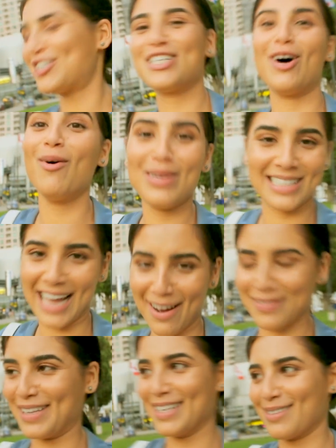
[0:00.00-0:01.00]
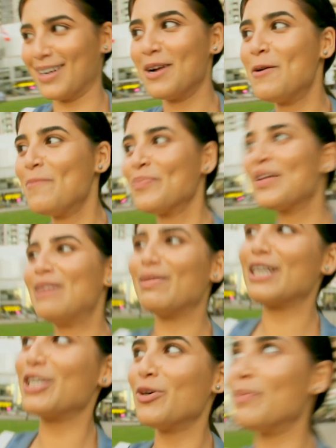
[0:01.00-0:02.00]
She's always laughing this one.
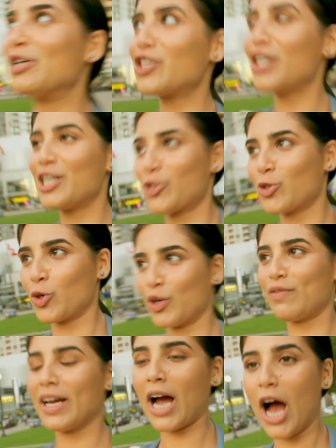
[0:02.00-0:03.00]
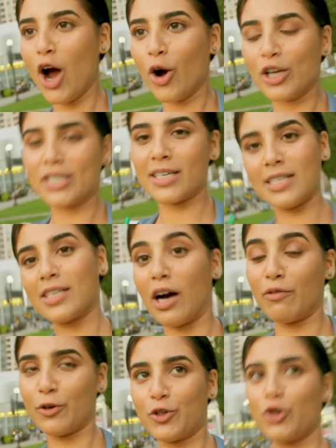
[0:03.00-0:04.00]
My new mission is to sort of like
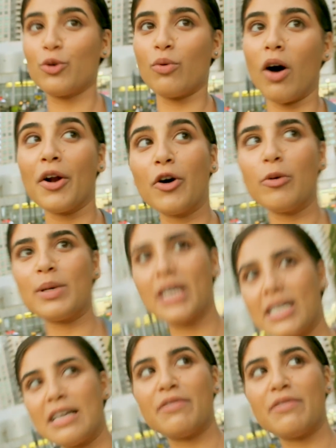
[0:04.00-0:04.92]
discover Toronto because